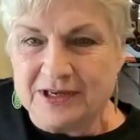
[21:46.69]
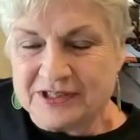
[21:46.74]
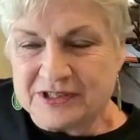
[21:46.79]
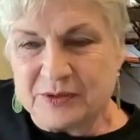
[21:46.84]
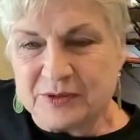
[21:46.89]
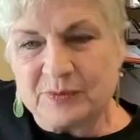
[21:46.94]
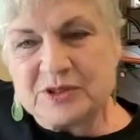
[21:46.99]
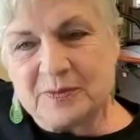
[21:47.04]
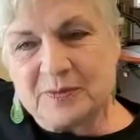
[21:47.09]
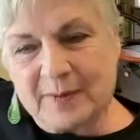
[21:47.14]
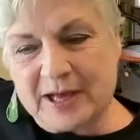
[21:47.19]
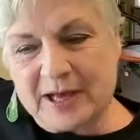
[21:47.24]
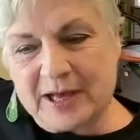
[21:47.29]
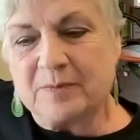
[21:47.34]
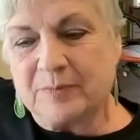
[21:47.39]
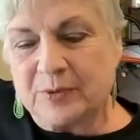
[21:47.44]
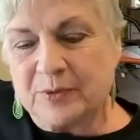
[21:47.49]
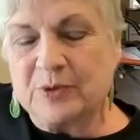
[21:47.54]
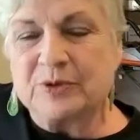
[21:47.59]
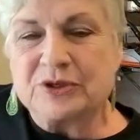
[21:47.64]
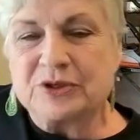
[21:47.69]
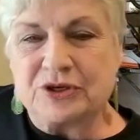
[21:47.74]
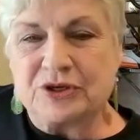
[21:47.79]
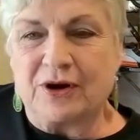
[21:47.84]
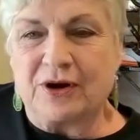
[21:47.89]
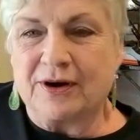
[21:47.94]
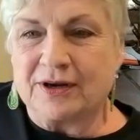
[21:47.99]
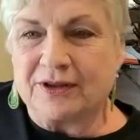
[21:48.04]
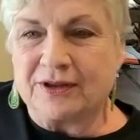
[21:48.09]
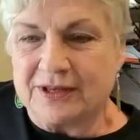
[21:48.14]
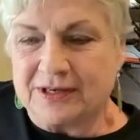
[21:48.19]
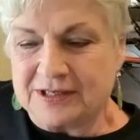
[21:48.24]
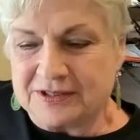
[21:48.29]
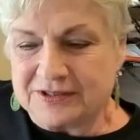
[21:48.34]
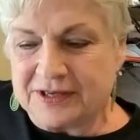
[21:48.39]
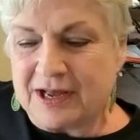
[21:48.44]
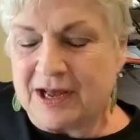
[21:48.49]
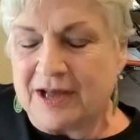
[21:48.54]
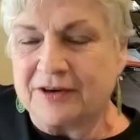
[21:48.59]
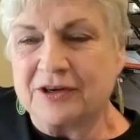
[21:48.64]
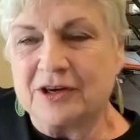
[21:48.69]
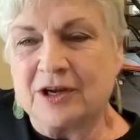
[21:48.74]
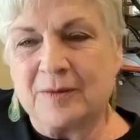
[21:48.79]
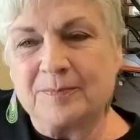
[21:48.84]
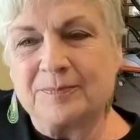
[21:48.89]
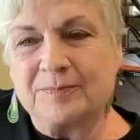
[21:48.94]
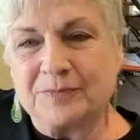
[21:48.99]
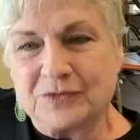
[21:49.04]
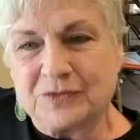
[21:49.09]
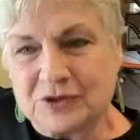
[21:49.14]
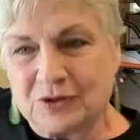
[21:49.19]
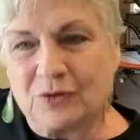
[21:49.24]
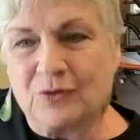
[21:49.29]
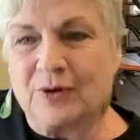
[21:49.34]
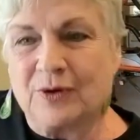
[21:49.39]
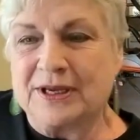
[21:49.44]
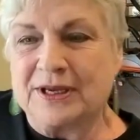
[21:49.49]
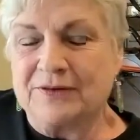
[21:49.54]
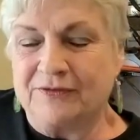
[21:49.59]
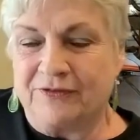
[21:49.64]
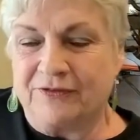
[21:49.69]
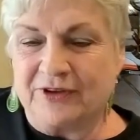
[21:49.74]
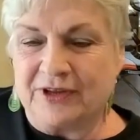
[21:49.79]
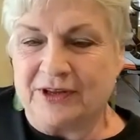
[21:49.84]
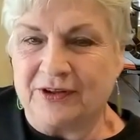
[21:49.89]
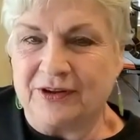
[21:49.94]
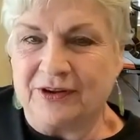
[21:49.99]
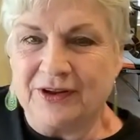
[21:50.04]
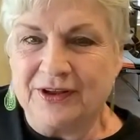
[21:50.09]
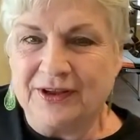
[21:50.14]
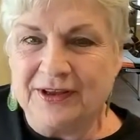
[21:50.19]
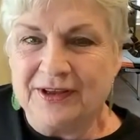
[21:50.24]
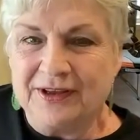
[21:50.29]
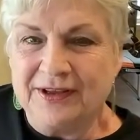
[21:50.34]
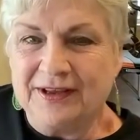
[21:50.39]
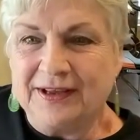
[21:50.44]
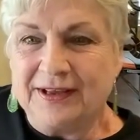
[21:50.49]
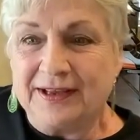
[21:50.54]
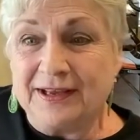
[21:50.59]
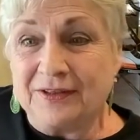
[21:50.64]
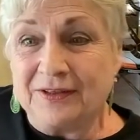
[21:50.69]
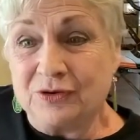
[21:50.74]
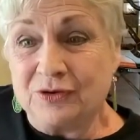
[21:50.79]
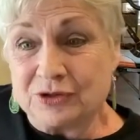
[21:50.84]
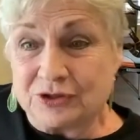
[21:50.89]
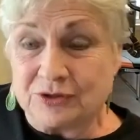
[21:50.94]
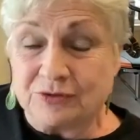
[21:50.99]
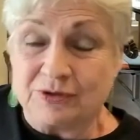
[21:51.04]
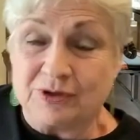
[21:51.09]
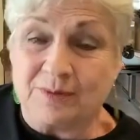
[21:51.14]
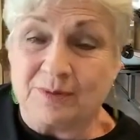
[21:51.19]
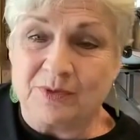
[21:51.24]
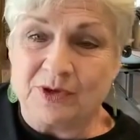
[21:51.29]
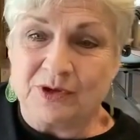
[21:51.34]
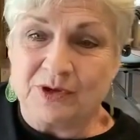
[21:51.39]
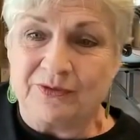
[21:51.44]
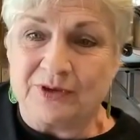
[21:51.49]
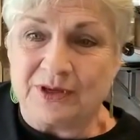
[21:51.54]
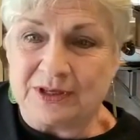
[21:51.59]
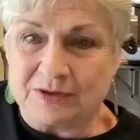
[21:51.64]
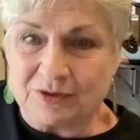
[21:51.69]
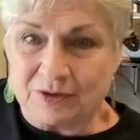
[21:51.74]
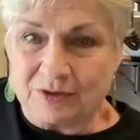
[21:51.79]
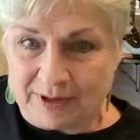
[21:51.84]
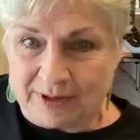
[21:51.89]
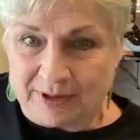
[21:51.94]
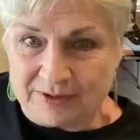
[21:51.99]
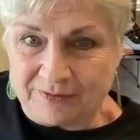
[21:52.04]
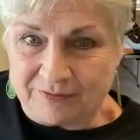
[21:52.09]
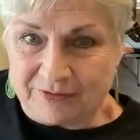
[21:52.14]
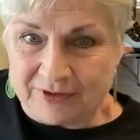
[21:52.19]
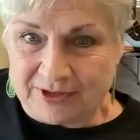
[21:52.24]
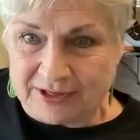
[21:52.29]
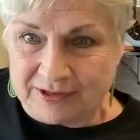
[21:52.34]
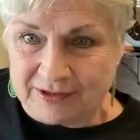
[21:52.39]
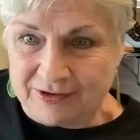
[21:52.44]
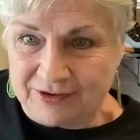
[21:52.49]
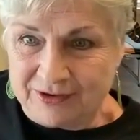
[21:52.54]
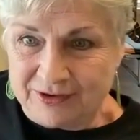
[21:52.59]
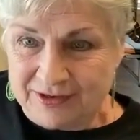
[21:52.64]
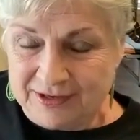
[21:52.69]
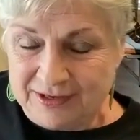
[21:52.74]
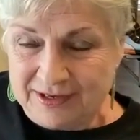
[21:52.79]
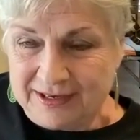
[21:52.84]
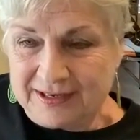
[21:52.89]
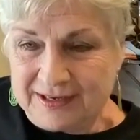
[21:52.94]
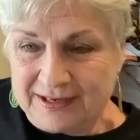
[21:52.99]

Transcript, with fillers: So it's about a bull shark that has gotten up to Greenville and they're shooting a movie in Greenville.